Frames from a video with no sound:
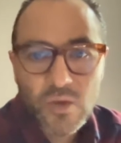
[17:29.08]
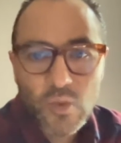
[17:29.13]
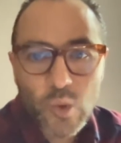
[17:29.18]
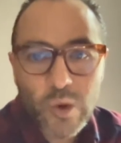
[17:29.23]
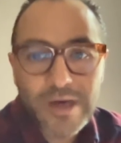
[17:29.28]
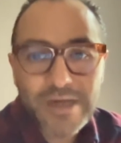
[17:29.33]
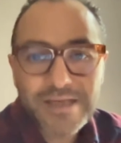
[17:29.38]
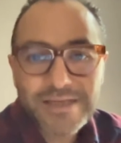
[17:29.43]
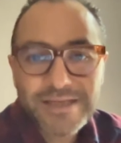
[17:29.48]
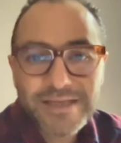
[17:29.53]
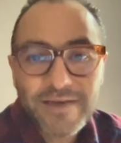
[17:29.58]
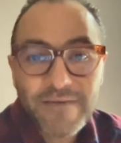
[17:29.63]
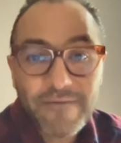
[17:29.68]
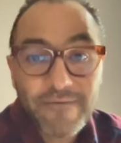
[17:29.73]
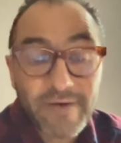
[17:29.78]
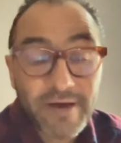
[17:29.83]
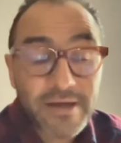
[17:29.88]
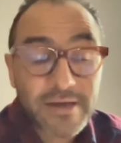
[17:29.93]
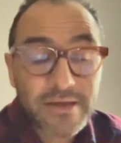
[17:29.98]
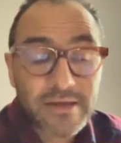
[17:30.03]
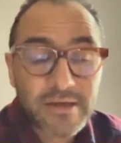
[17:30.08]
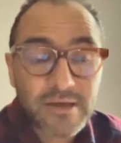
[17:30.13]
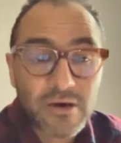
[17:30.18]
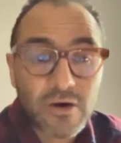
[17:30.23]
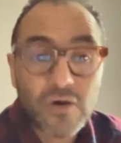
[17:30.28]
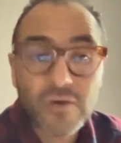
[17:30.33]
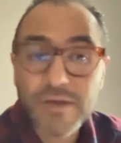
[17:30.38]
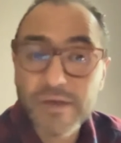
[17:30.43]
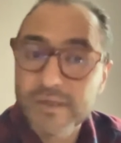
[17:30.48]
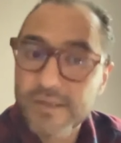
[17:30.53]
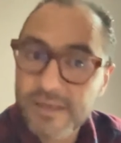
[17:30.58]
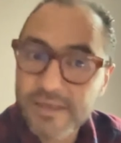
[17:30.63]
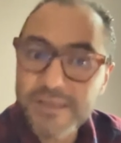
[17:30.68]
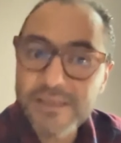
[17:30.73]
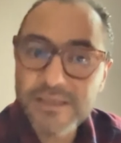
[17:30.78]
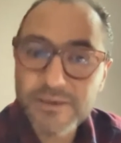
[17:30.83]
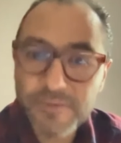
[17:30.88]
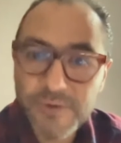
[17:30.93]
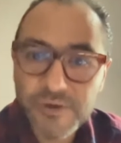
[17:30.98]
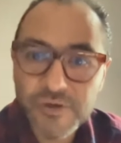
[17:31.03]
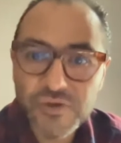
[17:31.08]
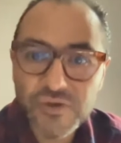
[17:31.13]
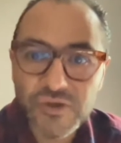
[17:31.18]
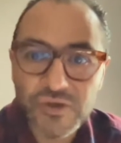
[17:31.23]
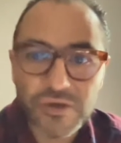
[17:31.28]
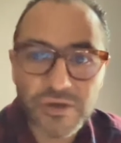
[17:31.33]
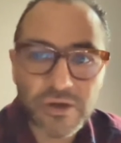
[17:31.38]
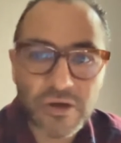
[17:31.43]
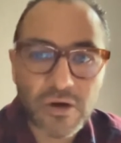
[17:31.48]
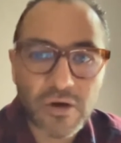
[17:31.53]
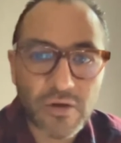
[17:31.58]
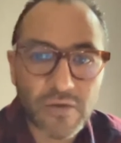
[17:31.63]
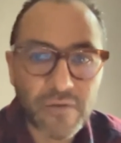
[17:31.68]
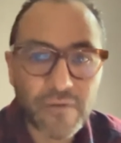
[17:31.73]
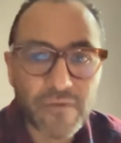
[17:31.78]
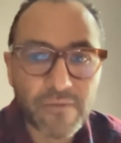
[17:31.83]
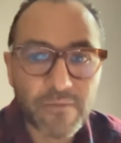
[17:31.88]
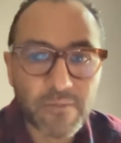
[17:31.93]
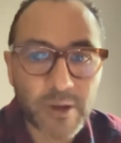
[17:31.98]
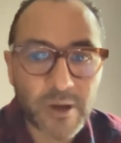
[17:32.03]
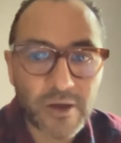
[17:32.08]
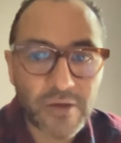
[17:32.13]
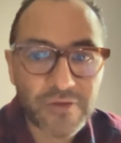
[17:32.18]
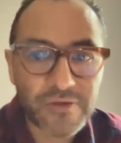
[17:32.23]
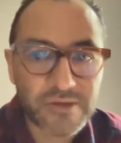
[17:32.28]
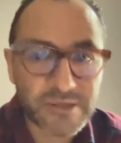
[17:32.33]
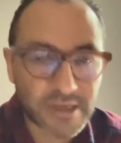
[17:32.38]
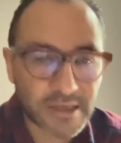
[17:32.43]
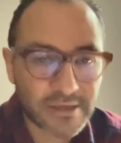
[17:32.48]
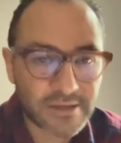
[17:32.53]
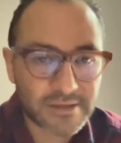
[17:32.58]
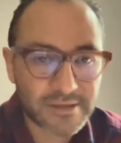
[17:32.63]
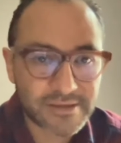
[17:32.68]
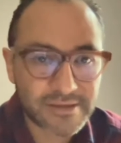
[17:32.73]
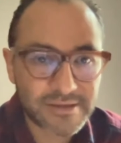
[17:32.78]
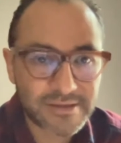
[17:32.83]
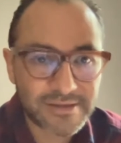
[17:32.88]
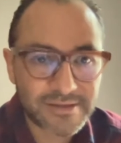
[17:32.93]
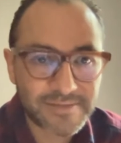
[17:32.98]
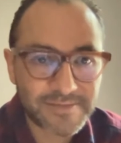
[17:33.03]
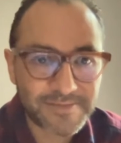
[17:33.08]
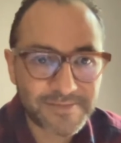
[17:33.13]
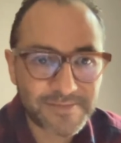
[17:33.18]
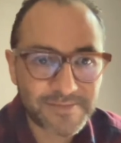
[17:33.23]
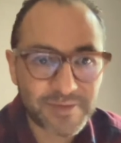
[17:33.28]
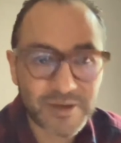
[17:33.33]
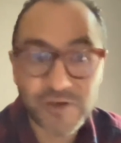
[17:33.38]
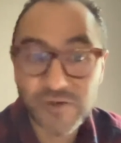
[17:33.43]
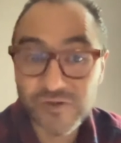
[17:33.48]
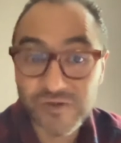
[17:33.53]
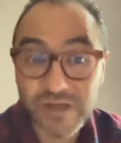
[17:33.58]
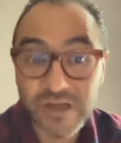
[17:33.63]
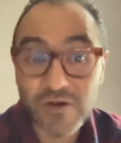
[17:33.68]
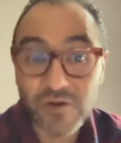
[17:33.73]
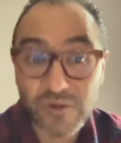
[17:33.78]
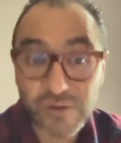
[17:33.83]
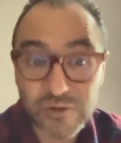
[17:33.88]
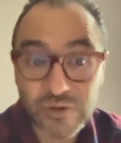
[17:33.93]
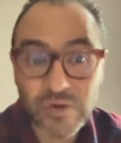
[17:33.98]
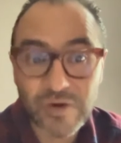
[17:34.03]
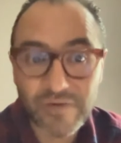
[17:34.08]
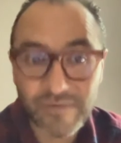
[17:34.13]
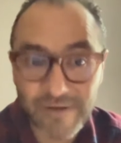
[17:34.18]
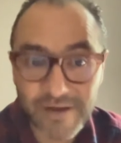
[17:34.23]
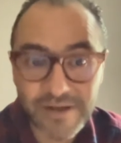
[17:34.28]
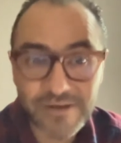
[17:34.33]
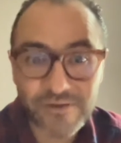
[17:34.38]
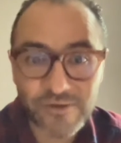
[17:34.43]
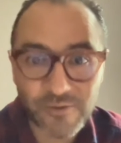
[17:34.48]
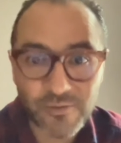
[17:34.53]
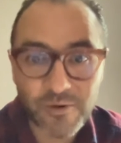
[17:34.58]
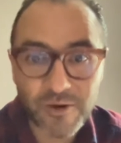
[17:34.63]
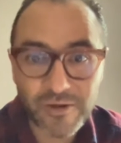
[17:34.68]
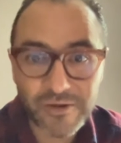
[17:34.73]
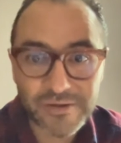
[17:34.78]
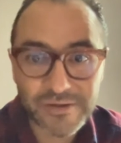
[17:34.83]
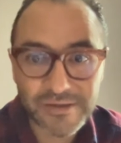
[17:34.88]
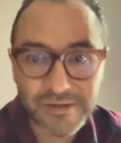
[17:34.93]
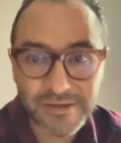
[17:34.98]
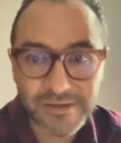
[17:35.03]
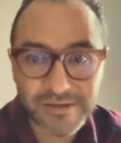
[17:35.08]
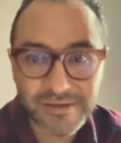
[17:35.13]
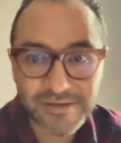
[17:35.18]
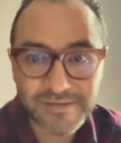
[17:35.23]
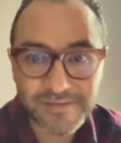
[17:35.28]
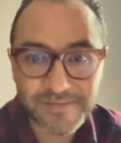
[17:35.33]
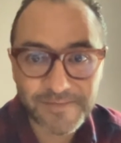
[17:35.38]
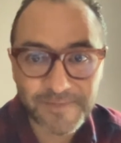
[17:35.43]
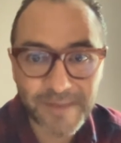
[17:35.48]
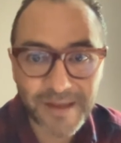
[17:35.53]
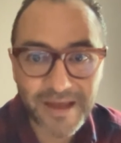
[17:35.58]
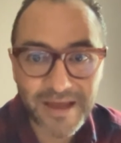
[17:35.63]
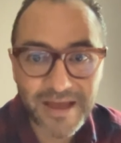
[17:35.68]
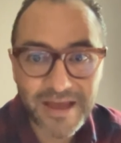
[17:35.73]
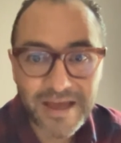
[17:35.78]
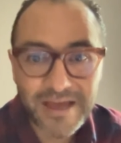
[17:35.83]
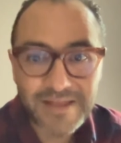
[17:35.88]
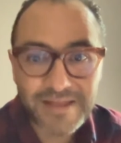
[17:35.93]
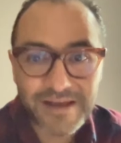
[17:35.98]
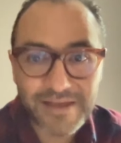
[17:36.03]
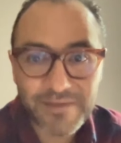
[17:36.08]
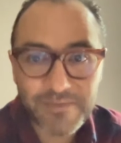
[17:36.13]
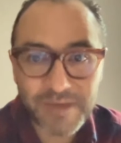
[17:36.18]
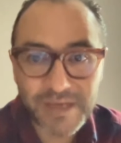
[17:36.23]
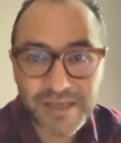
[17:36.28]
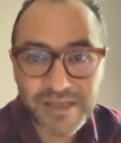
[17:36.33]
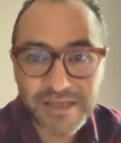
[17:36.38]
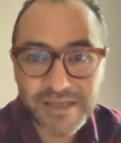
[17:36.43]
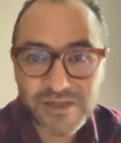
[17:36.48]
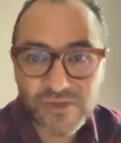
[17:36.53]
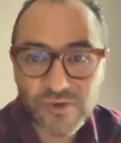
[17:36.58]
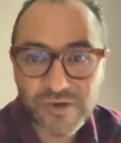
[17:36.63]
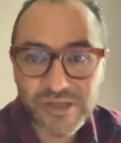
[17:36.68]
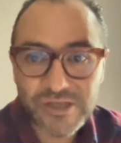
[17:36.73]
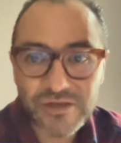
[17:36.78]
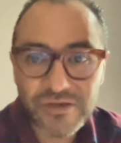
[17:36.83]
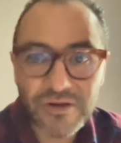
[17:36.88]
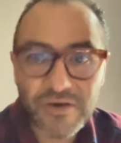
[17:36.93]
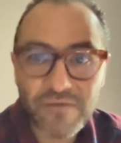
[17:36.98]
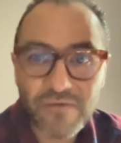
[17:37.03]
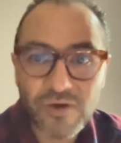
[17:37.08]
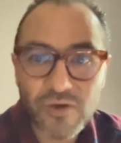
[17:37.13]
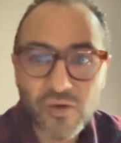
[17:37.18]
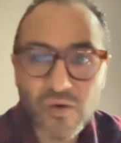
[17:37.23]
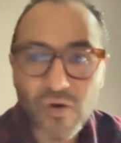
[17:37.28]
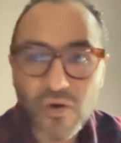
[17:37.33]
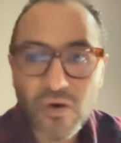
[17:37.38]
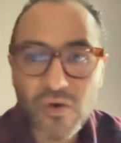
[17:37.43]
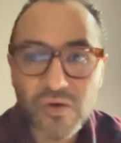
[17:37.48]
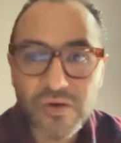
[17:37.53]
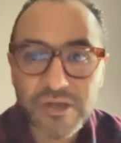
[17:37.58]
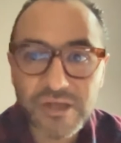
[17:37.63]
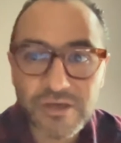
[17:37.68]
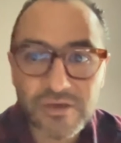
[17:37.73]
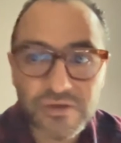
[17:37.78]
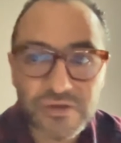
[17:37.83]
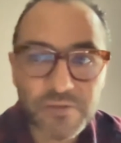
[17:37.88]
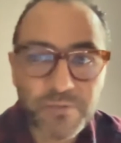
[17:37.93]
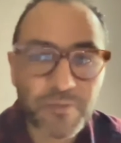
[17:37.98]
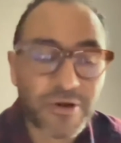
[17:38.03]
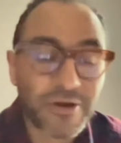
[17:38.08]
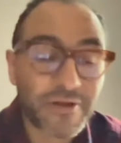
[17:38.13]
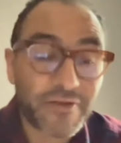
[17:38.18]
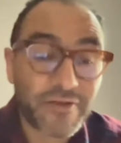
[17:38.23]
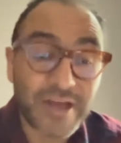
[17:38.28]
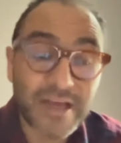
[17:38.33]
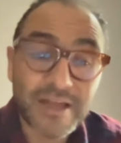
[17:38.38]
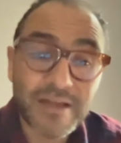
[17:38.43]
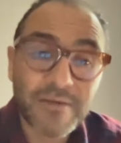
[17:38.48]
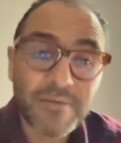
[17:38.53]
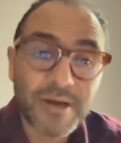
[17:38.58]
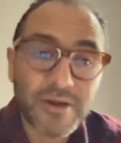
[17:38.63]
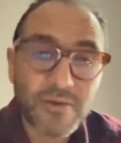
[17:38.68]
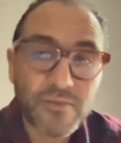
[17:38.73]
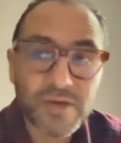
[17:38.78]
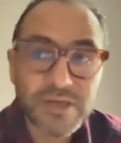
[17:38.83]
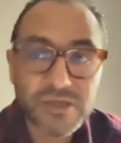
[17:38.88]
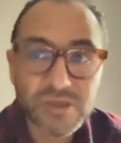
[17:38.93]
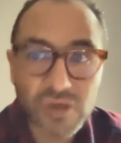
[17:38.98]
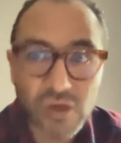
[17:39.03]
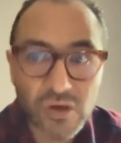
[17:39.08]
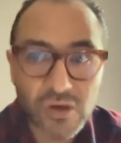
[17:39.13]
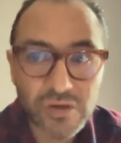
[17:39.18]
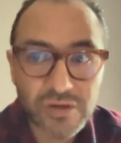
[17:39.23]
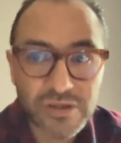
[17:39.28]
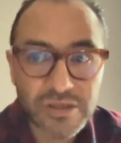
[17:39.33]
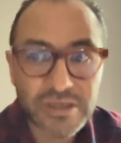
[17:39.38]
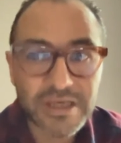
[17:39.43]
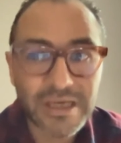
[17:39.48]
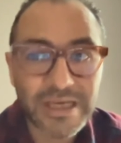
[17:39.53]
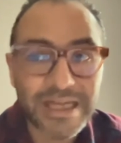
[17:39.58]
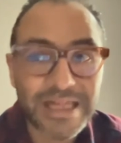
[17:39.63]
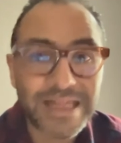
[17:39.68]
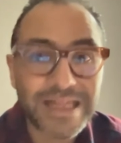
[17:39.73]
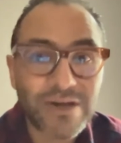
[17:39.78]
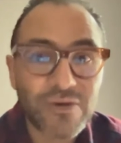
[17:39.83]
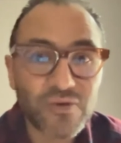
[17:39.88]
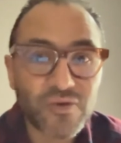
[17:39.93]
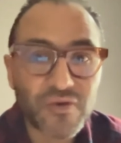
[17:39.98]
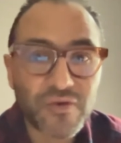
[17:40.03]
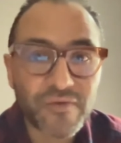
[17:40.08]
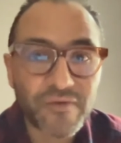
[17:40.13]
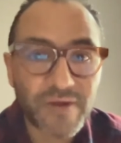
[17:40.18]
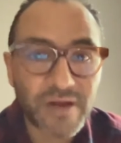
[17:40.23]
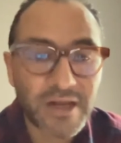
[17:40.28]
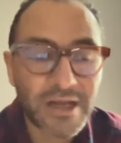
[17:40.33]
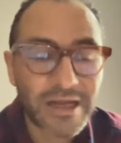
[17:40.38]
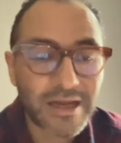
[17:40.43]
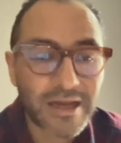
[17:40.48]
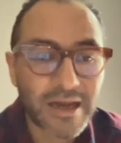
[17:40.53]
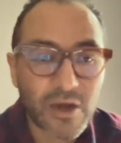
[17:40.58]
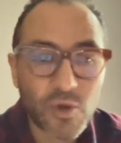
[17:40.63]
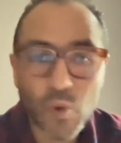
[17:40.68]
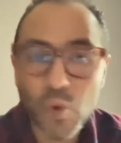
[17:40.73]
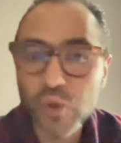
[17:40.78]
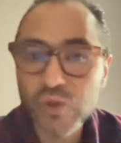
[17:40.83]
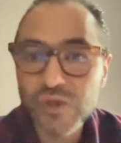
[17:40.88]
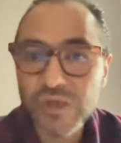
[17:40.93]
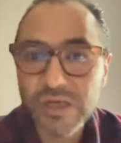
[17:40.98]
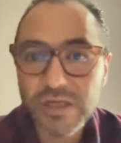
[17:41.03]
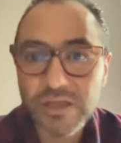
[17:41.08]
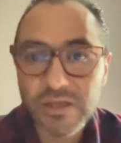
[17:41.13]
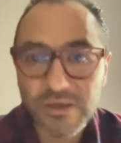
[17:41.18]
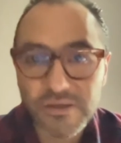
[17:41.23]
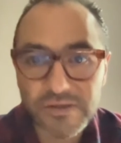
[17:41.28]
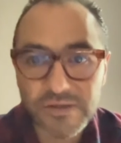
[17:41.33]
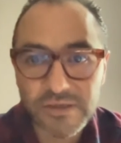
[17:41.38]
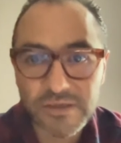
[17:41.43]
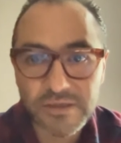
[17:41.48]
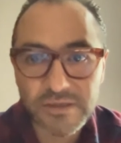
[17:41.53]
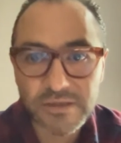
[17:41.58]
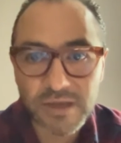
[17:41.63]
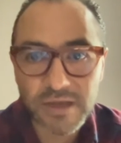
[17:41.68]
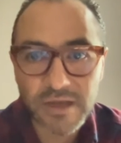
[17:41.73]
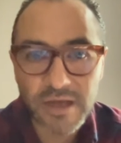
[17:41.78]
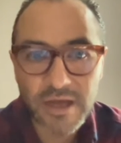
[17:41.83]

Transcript: What is the effect on the distribution of blood cells? Because they also affect your blood cells. The administration of glucocorticoids predictably results in neutrophilic leukocytosis,